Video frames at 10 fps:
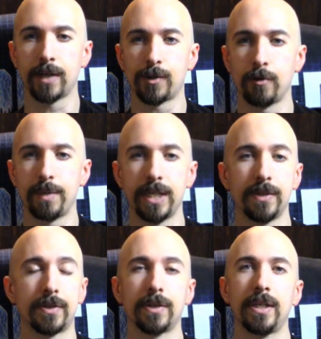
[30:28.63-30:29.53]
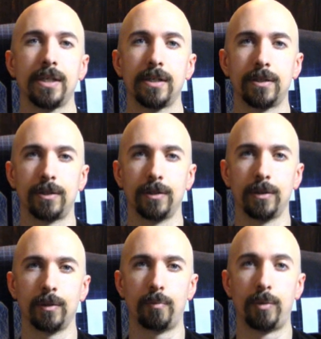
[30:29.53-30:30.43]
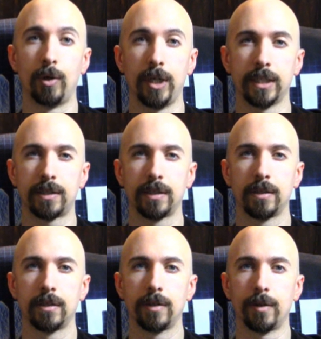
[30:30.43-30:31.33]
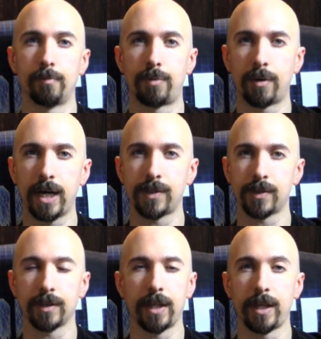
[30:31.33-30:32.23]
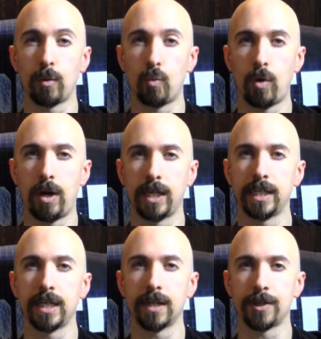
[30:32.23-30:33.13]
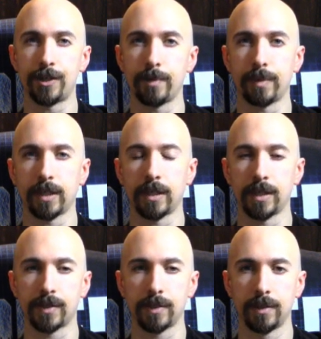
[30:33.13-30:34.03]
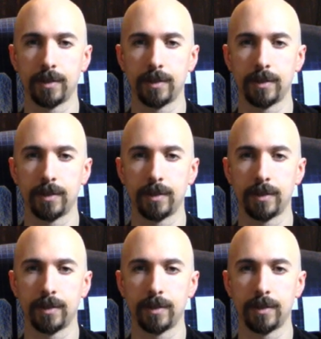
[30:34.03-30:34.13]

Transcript: SOBs to put the pricing that they want into the shipping cost.